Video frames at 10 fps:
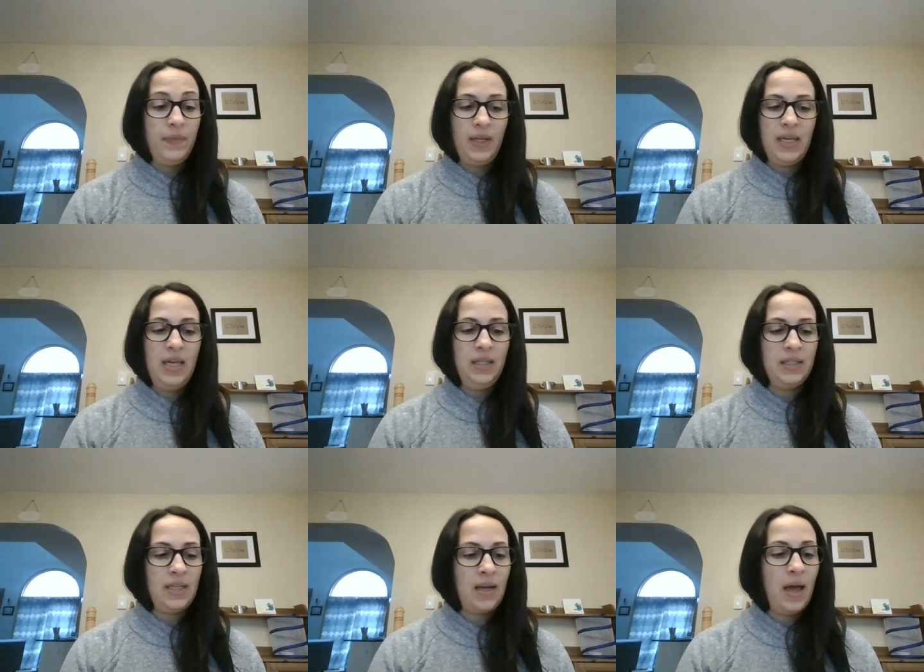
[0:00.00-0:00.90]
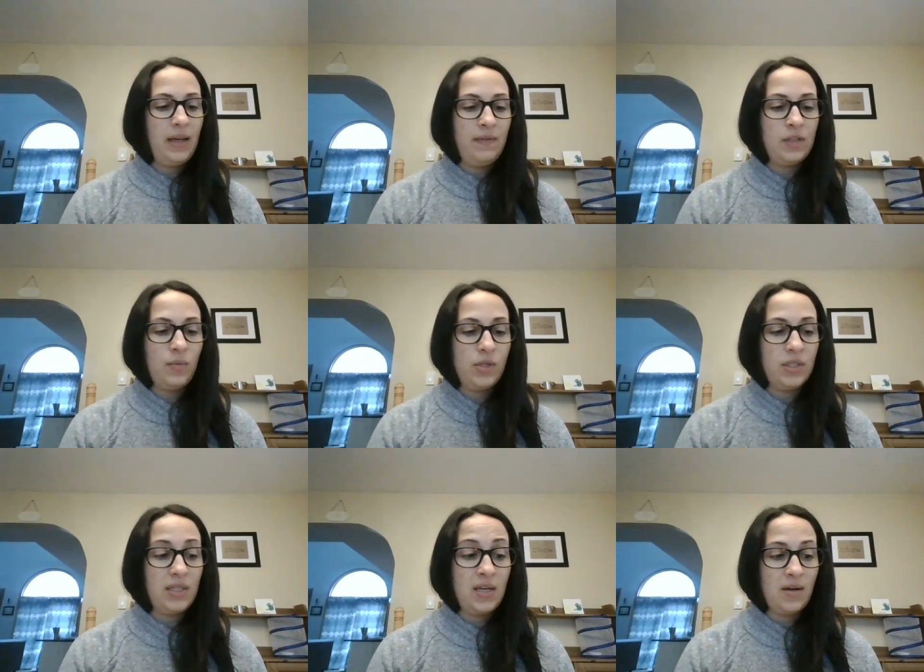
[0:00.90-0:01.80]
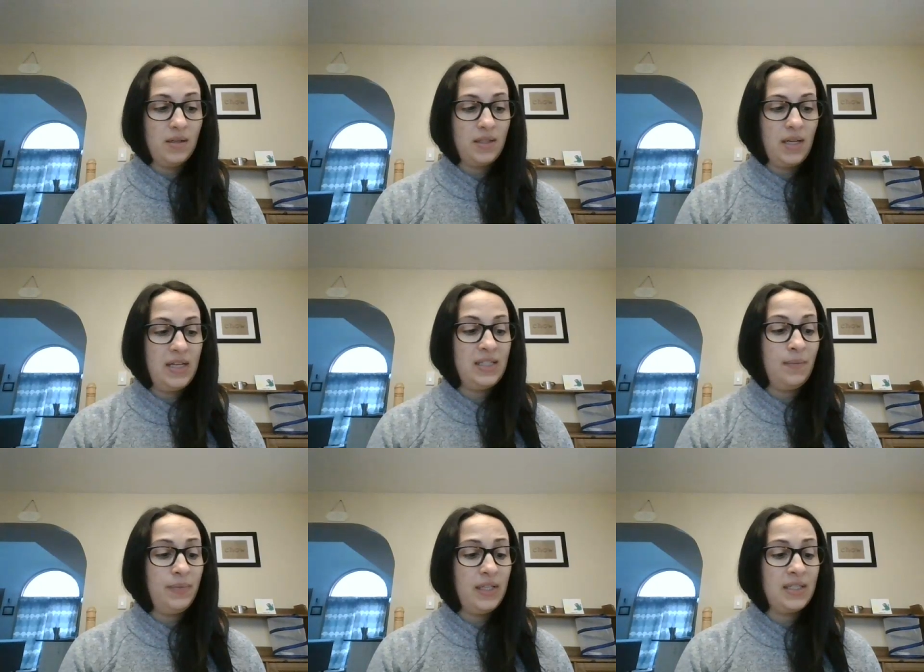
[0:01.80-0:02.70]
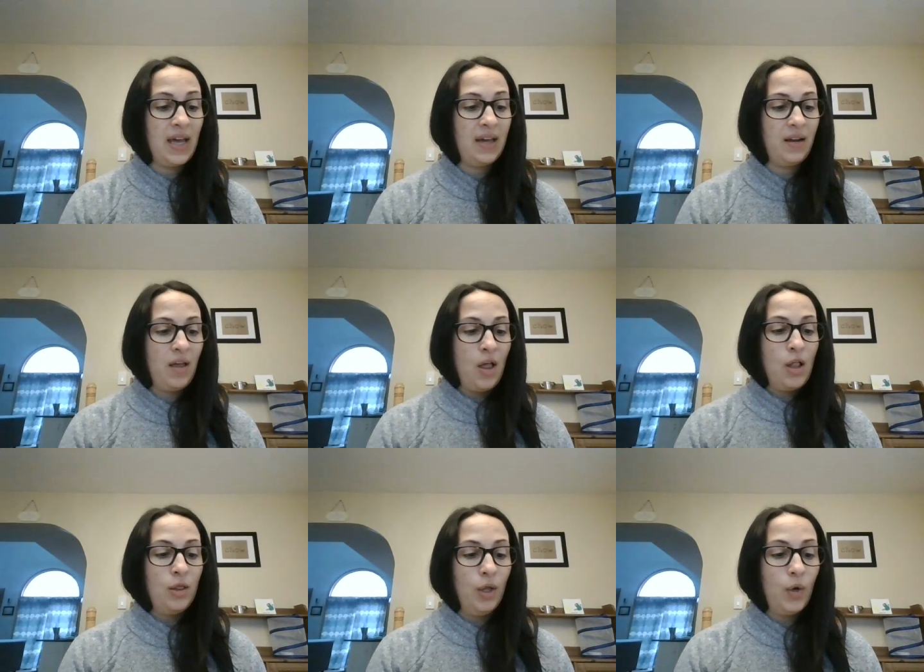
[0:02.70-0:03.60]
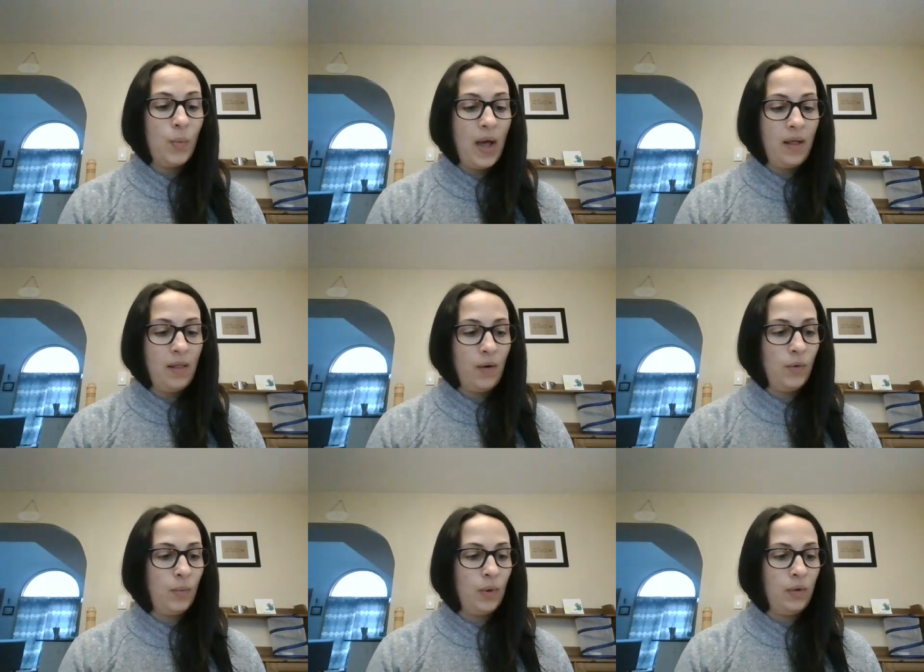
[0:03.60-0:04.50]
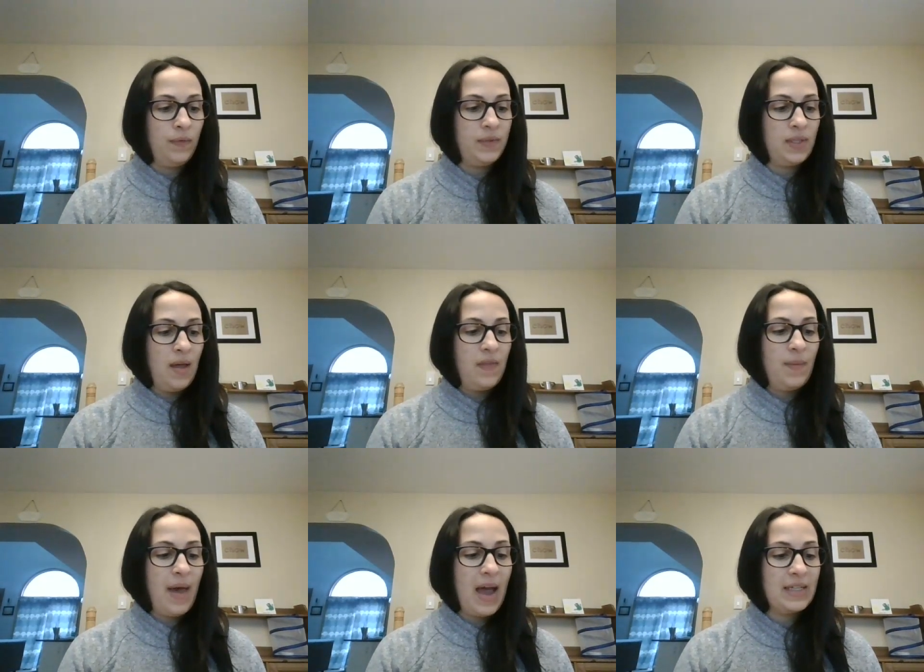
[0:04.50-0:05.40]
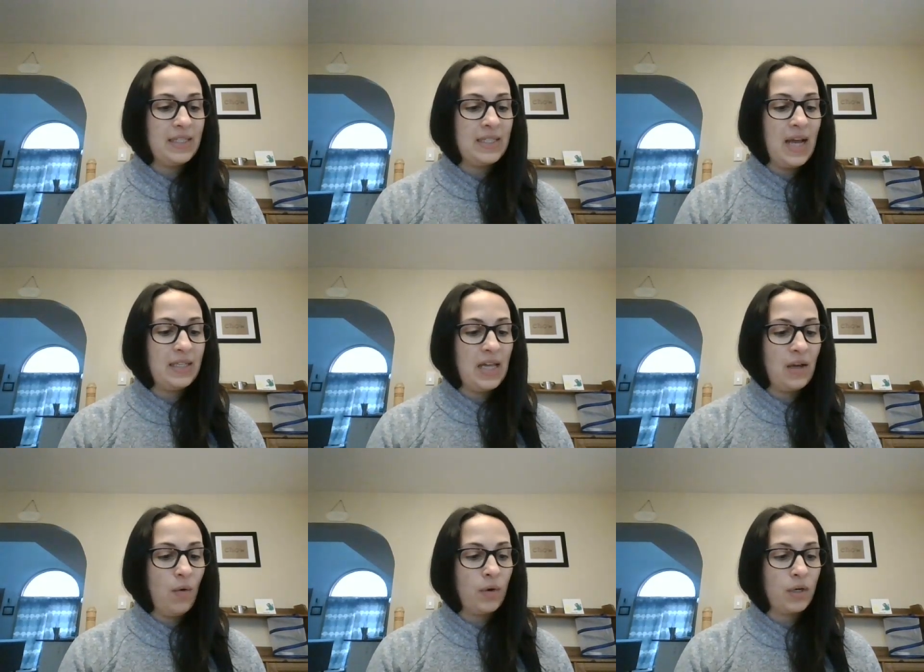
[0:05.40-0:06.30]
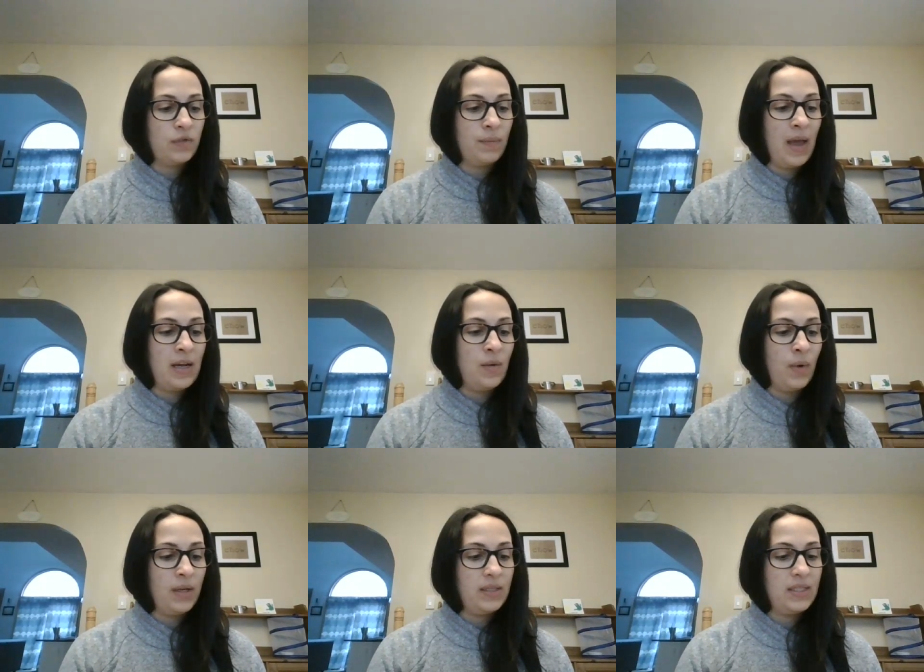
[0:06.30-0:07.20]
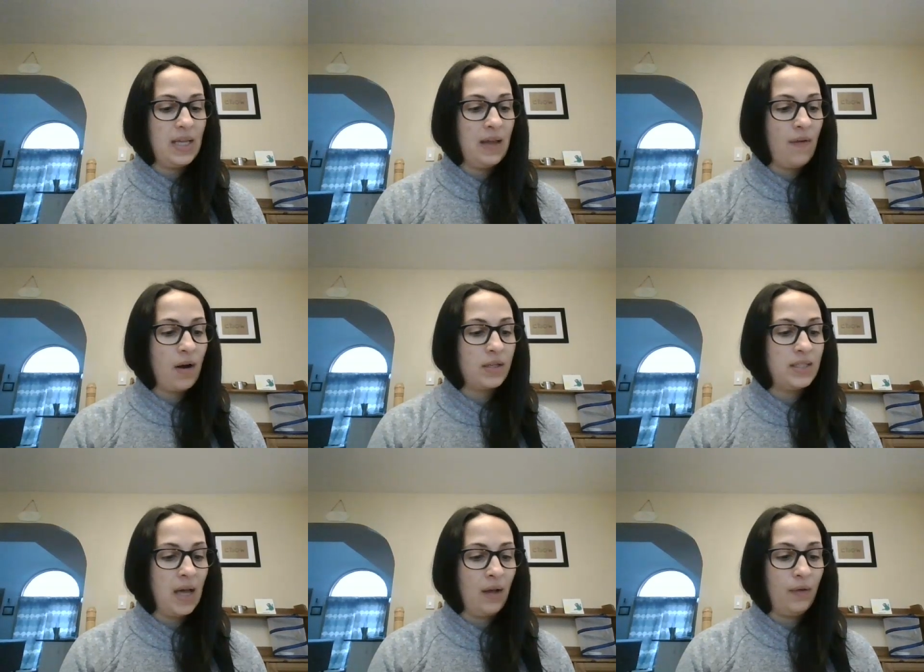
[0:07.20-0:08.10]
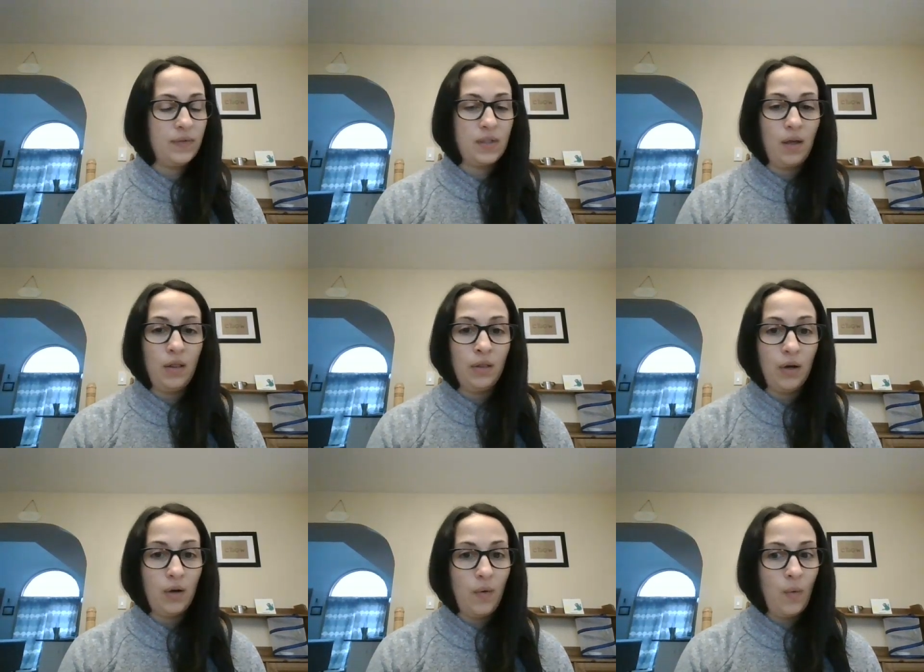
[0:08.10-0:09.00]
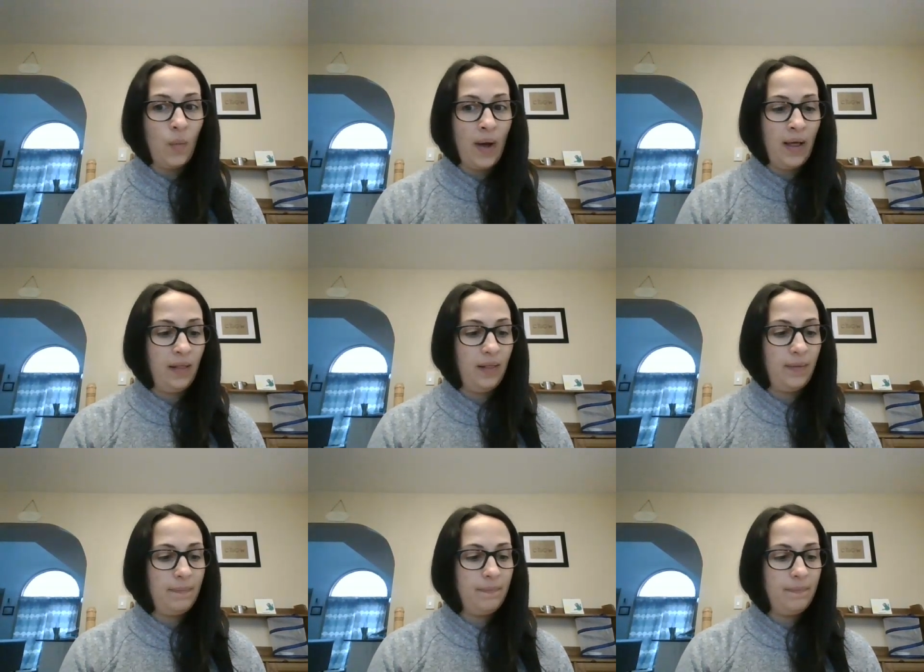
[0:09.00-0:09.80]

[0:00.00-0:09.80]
Akela did not even twitch his ears. He simply said, "Look well, O wolves. The pack does not take orders from anyone save ourselves. Look well."